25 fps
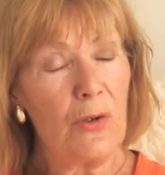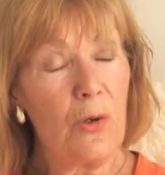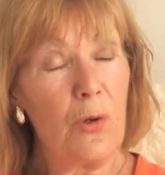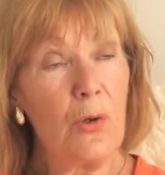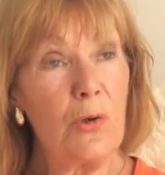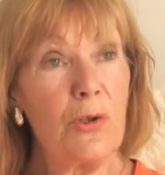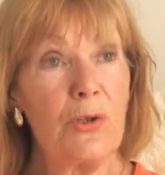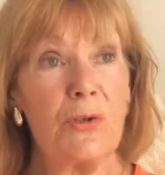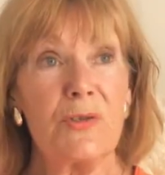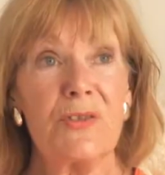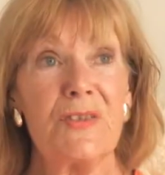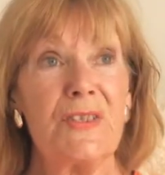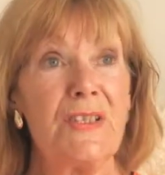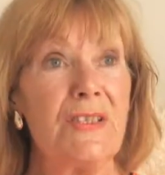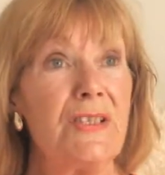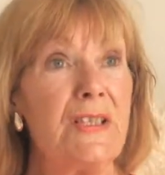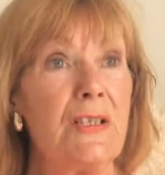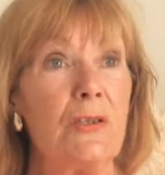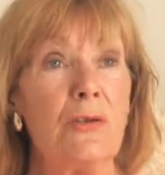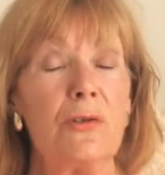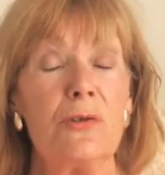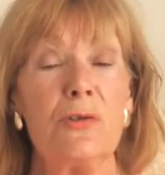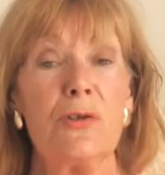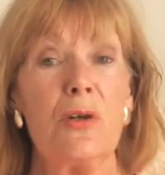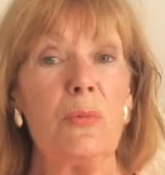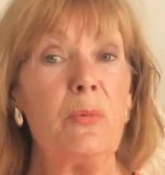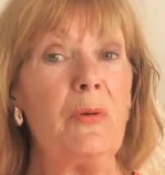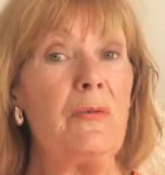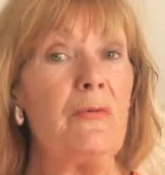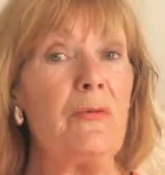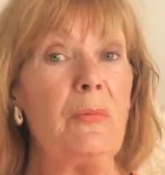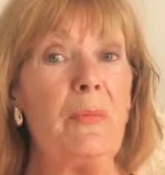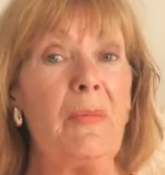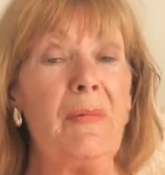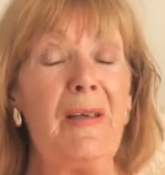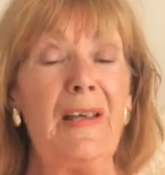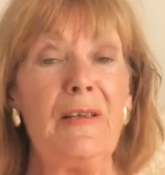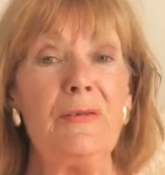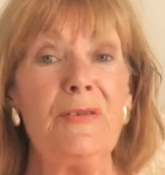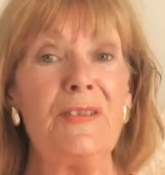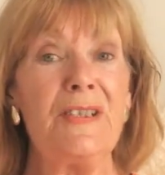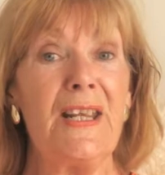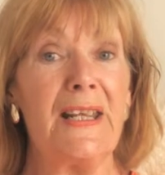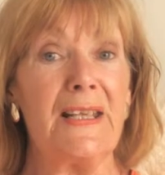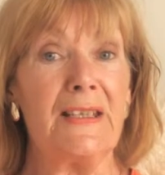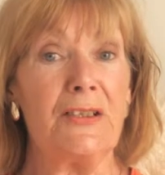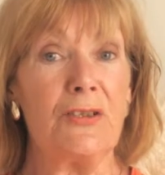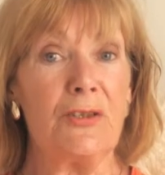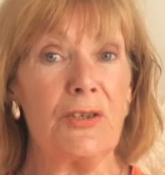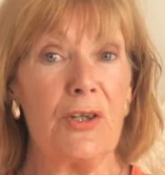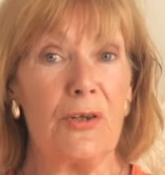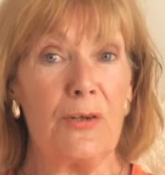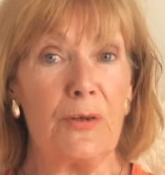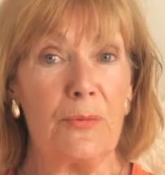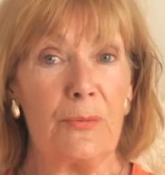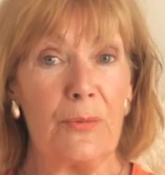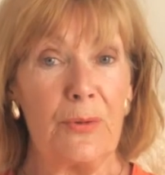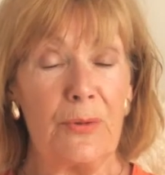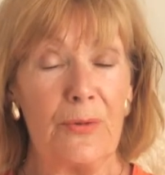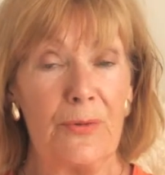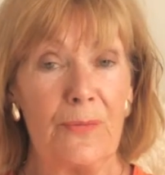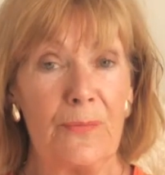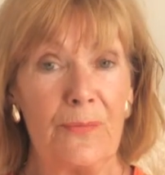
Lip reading: or you're sitting on top of a mountain top.